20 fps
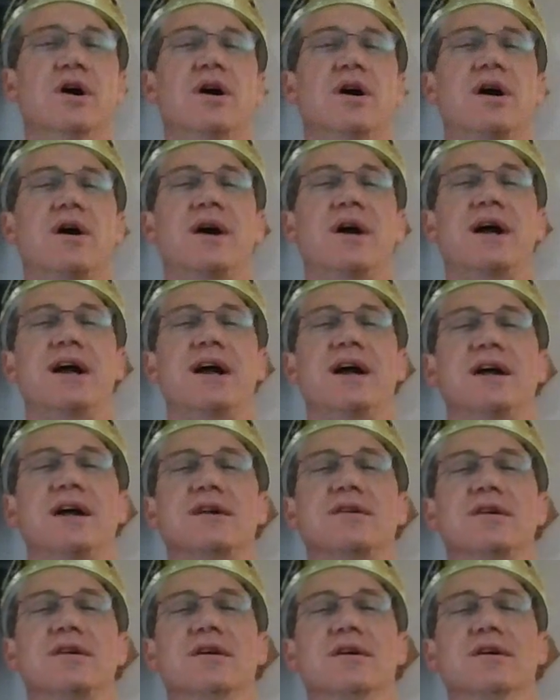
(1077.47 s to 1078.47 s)
All right.
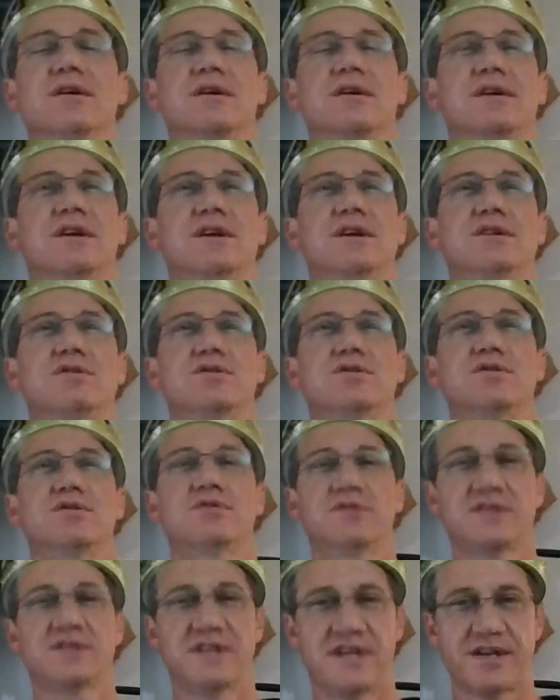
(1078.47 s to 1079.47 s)
King
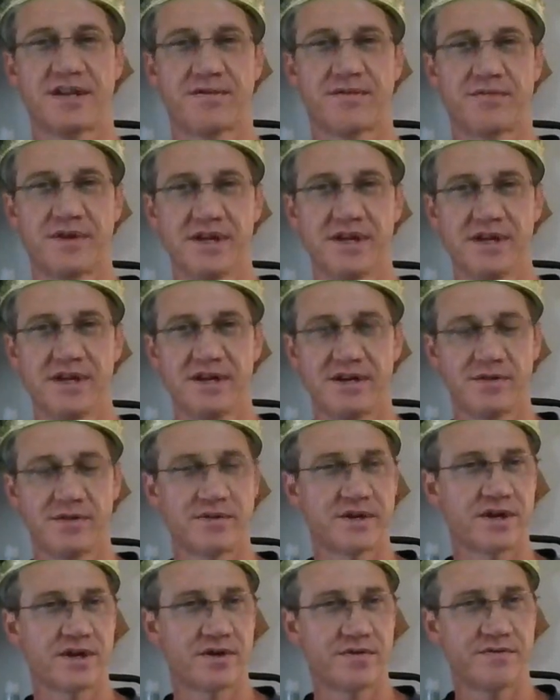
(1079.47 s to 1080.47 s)
Tokes, take three. Here
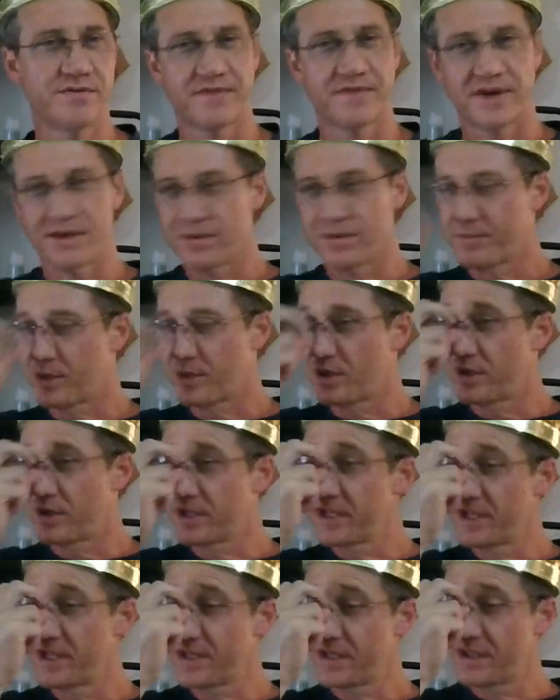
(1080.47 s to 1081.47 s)
we go. Final bong
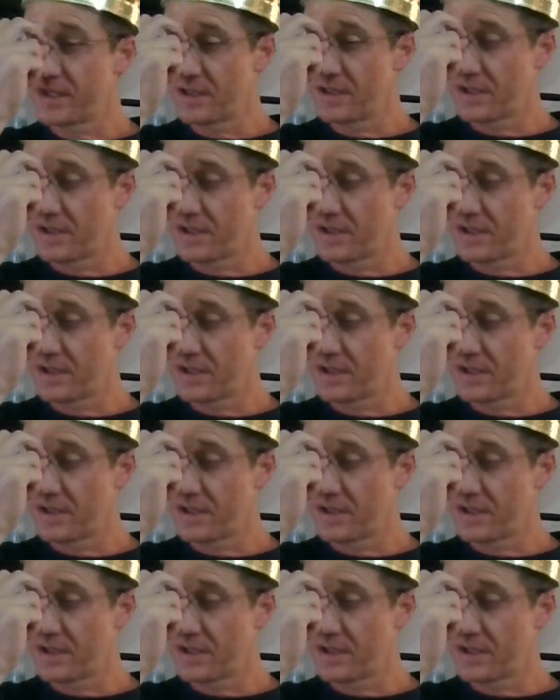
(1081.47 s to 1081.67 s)
hit.